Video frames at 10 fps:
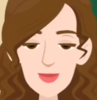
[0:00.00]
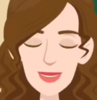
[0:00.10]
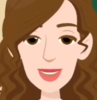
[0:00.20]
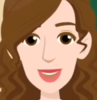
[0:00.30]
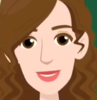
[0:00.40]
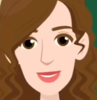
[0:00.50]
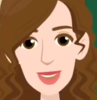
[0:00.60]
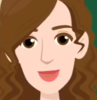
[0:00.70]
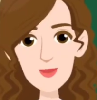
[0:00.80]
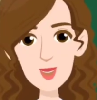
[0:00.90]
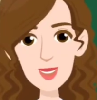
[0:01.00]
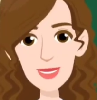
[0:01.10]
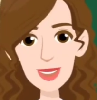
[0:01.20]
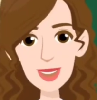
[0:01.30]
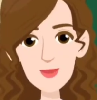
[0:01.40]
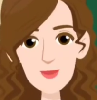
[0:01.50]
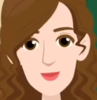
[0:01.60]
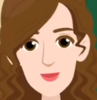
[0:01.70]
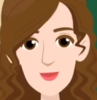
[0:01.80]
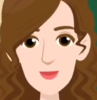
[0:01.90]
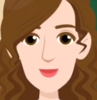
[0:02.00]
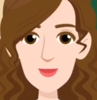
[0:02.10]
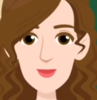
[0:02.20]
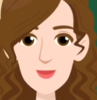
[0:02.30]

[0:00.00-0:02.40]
are both graphical and mathematical models.